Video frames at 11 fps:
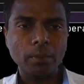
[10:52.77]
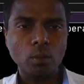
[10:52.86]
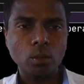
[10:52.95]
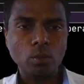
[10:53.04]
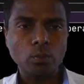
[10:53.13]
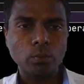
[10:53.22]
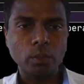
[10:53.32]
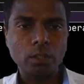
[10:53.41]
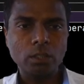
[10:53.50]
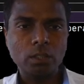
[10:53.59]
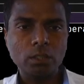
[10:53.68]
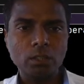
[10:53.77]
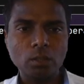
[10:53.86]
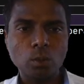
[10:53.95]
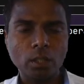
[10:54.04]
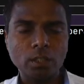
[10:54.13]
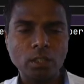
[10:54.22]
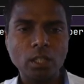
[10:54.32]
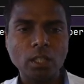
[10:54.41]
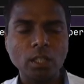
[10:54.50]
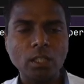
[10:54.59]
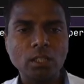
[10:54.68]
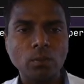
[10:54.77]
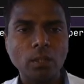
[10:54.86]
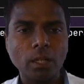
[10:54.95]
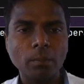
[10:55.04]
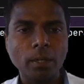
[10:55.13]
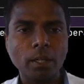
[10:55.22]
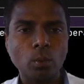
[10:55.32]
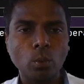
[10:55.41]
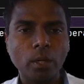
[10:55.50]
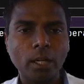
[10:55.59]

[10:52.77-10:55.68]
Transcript: because of which this logical condition will remain true,